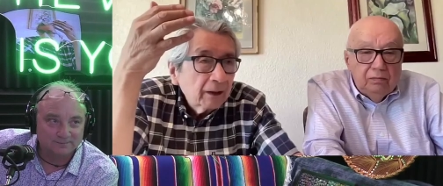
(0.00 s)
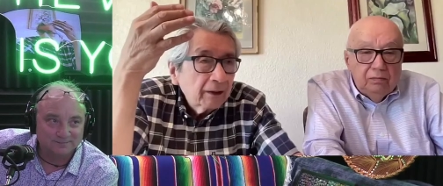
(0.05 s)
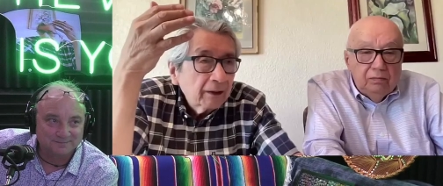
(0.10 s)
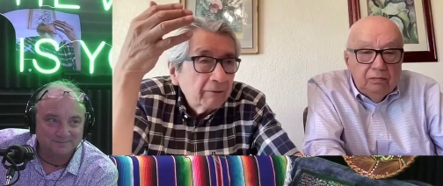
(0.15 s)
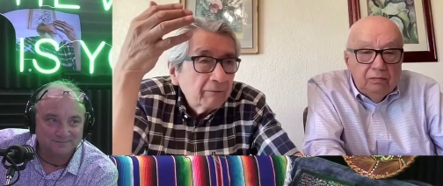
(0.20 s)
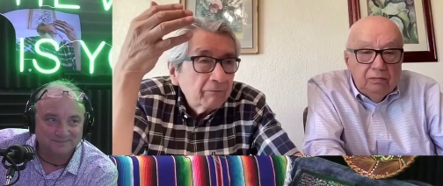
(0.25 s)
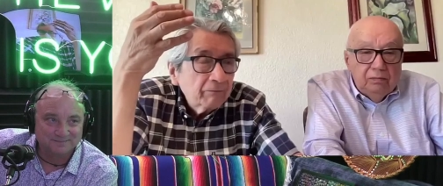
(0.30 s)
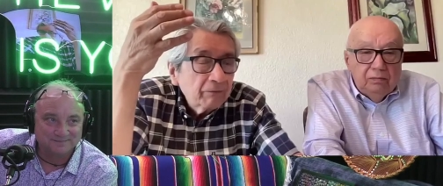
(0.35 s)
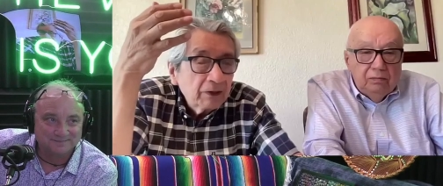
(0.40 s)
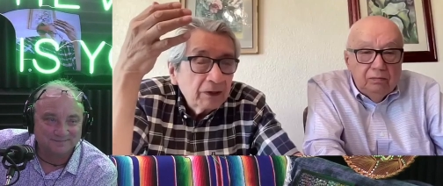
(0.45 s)
Speaker 1: yeah.
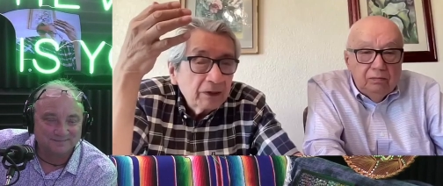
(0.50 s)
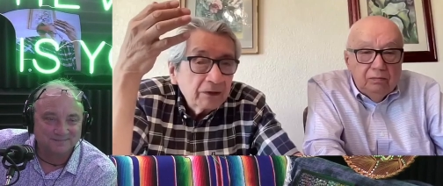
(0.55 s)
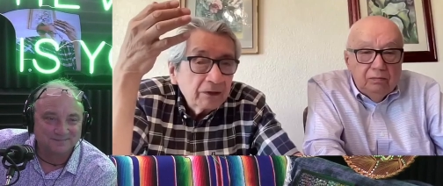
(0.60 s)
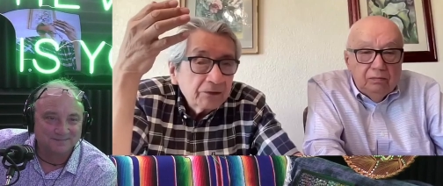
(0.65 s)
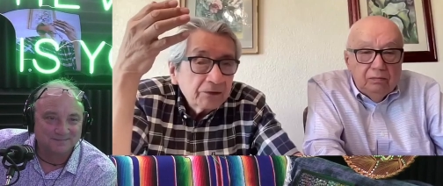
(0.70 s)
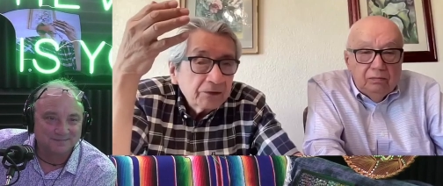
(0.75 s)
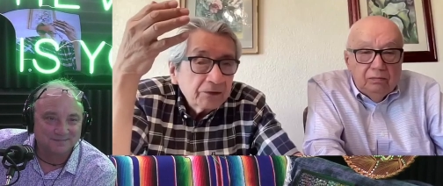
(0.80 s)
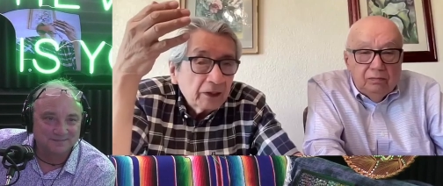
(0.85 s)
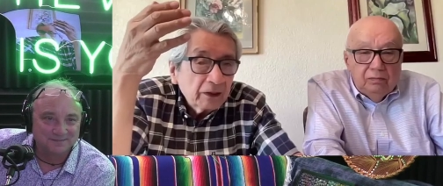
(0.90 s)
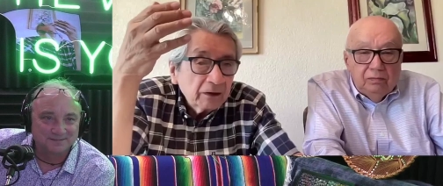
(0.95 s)
uh,
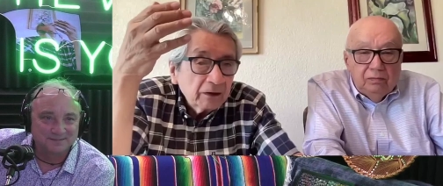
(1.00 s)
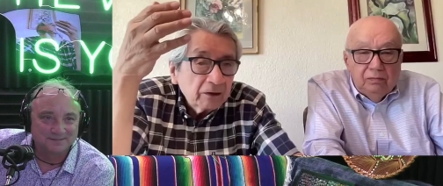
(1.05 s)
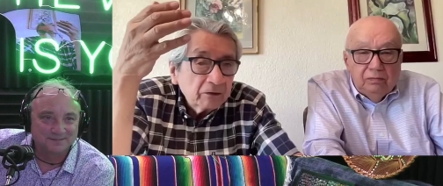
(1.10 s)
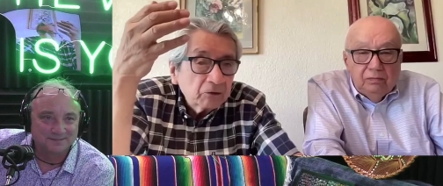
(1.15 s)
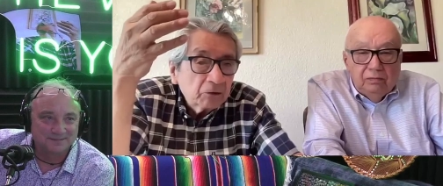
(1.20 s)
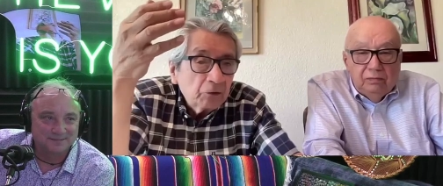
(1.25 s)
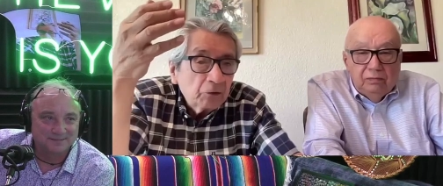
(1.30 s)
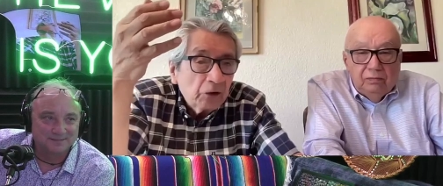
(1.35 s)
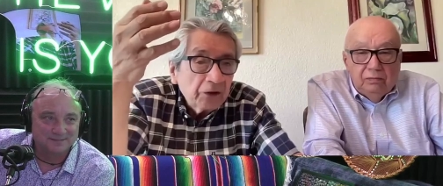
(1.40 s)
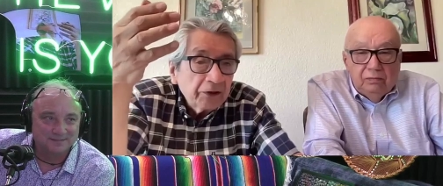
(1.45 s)
started
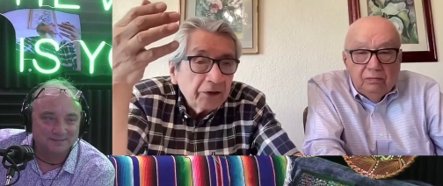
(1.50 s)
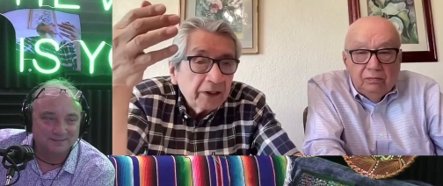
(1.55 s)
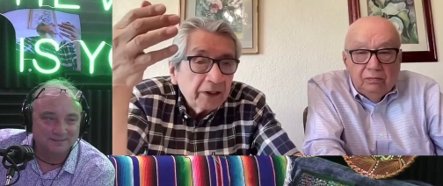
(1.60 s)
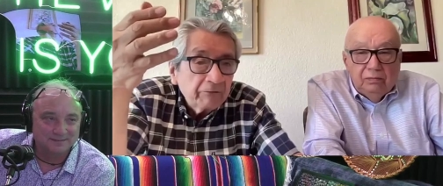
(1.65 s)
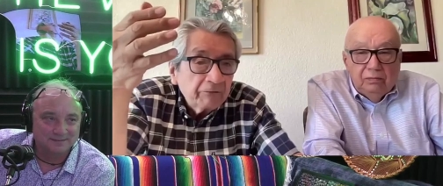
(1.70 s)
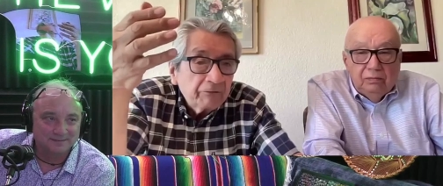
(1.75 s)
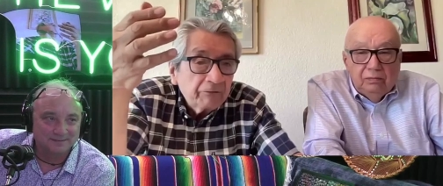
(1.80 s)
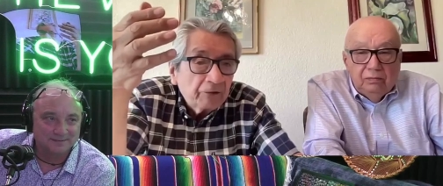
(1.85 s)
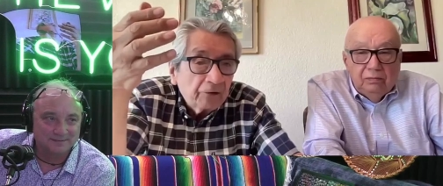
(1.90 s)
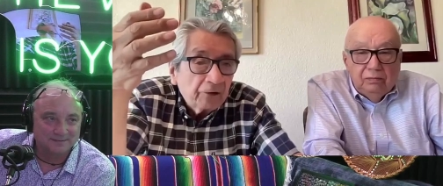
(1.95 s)
working
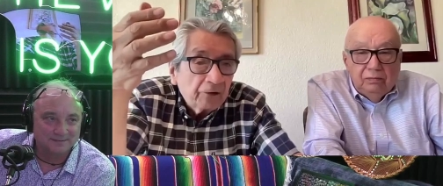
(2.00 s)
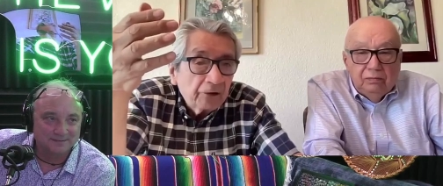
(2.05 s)
for